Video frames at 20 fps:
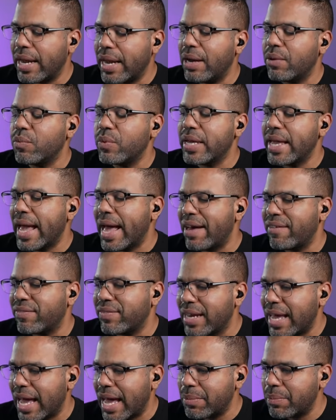and we have
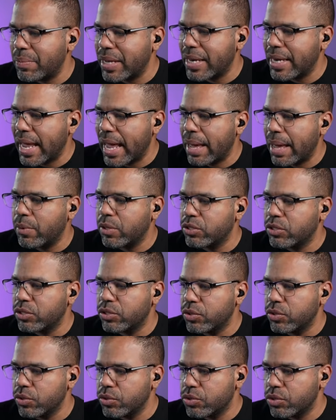not been able to
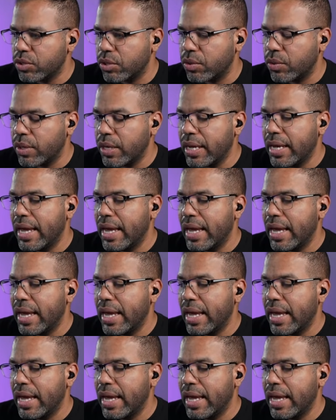do so.